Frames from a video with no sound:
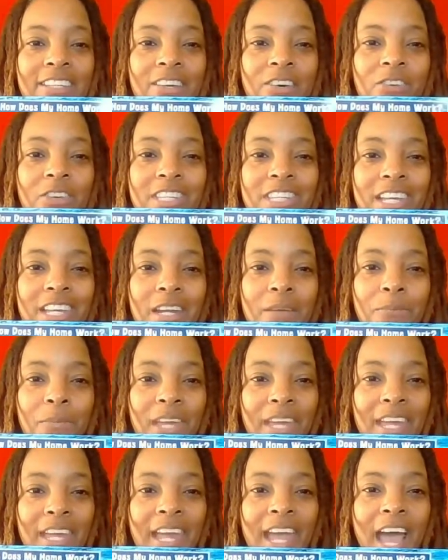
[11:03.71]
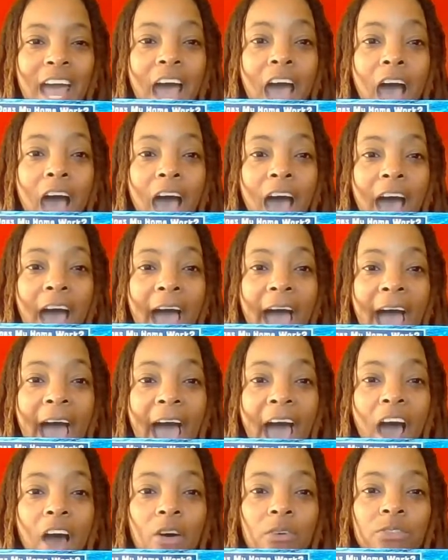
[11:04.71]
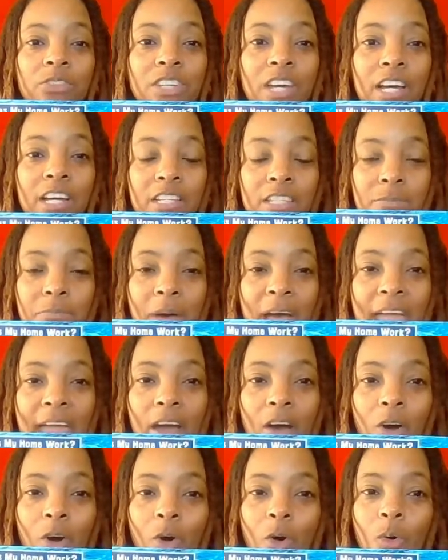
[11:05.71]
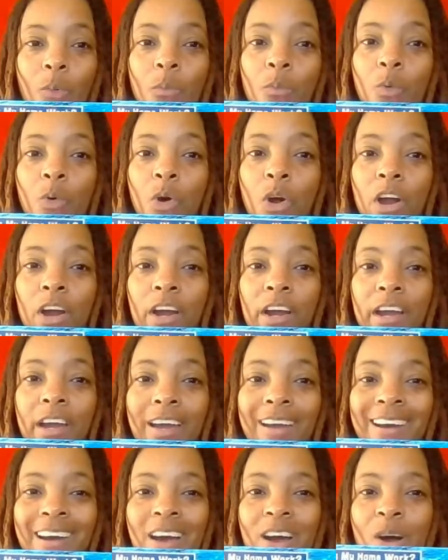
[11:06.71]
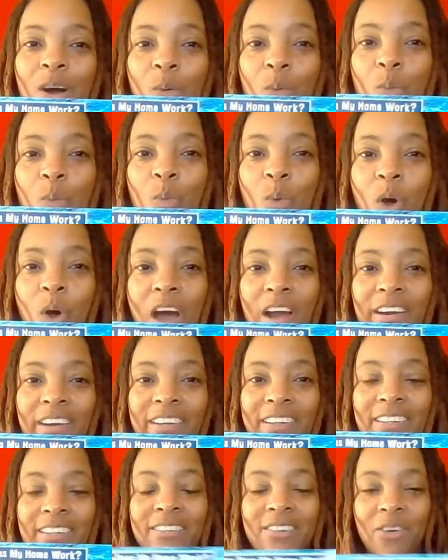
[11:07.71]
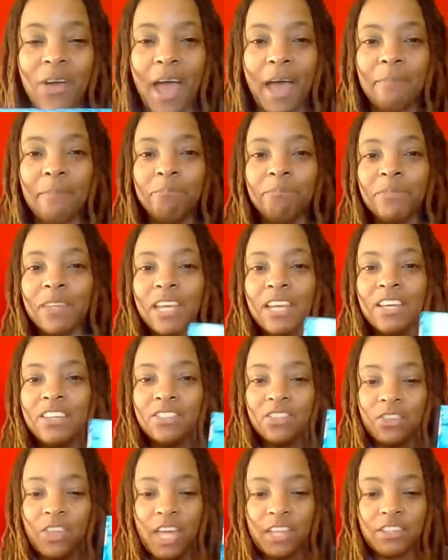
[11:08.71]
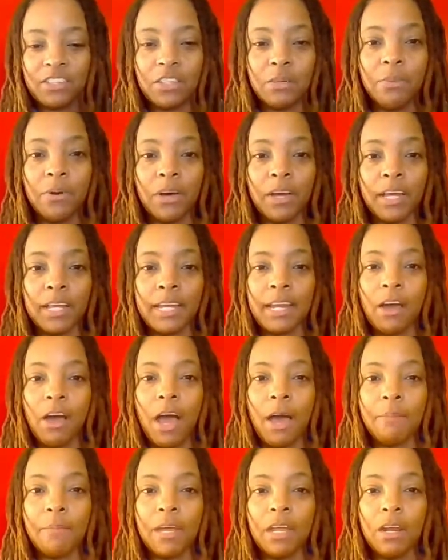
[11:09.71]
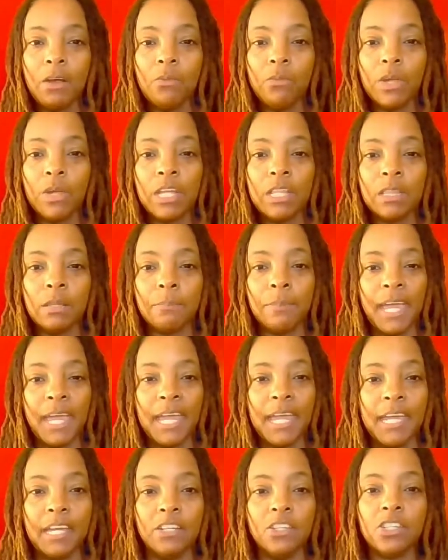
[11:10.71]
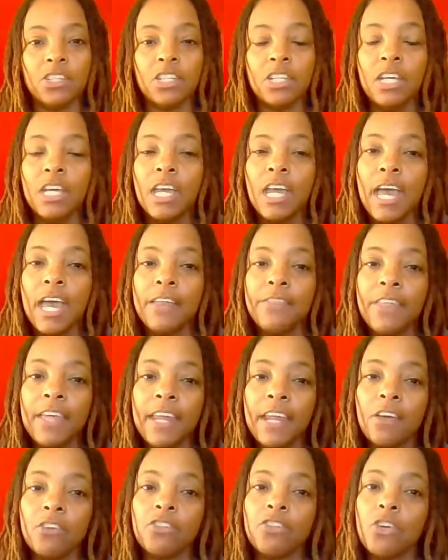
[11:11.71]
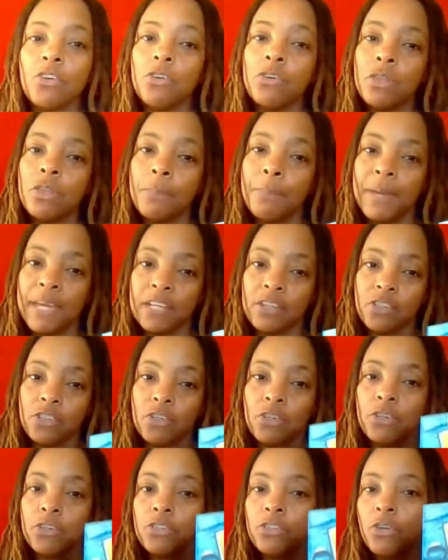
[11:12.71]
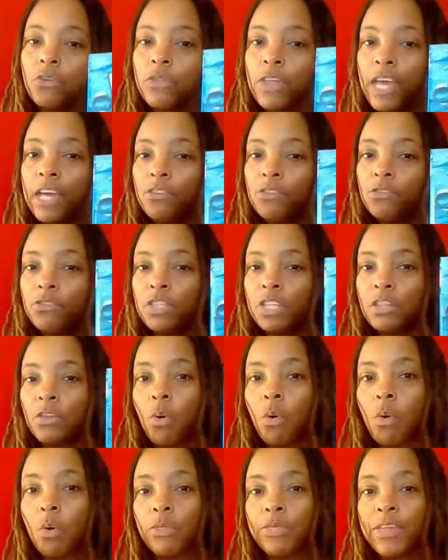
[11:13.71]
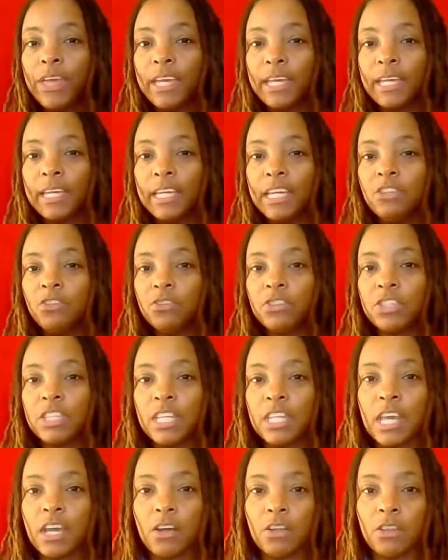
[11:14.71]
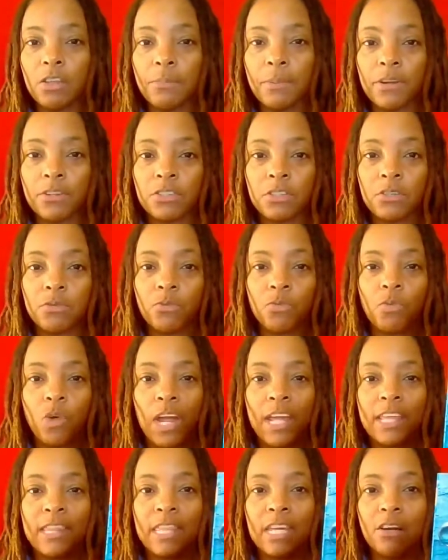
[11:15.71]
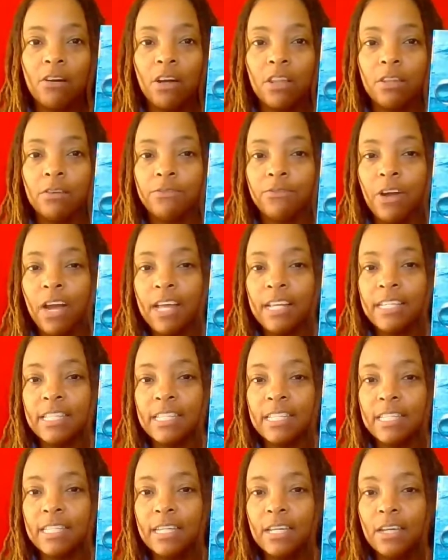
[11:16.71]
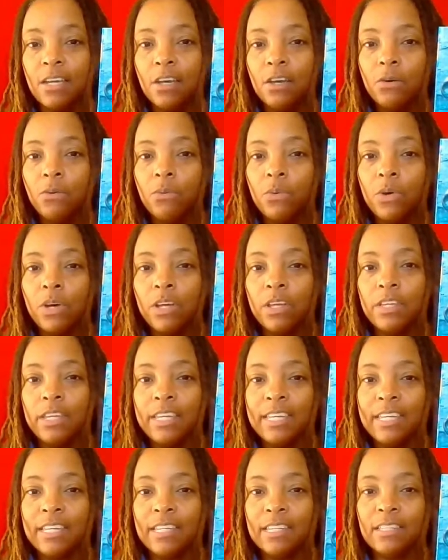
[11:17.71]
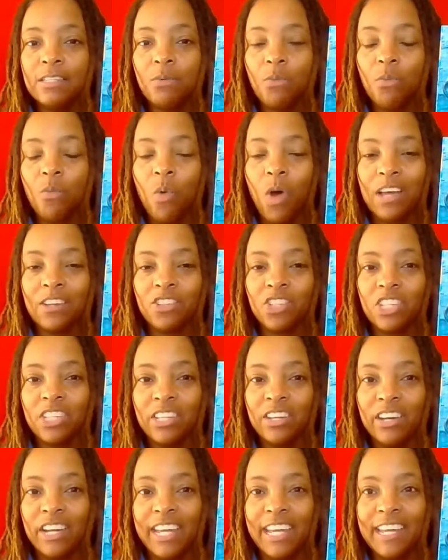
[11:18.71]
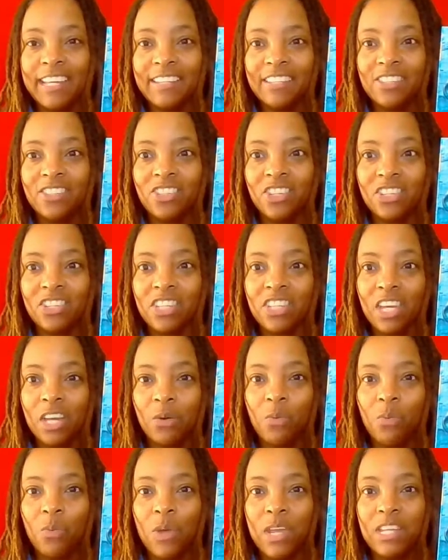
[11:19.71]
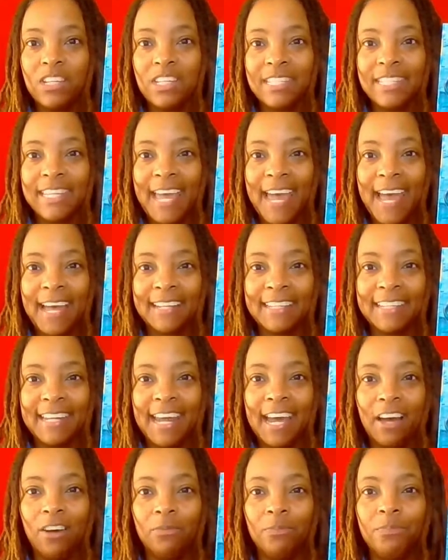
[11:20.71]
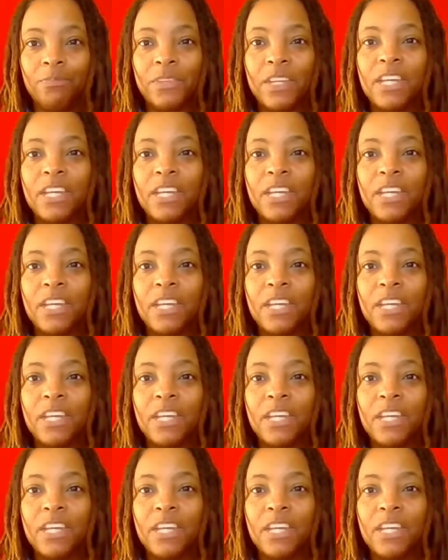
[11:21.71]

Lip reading: So it's going to be, how does my home work? Water. Okay, so that's the book. Now I'm going to read the page and then I'll show you the picture. So then you see the whole thing. And you see there, the person right there on the front is washing their hands just like we just acted out.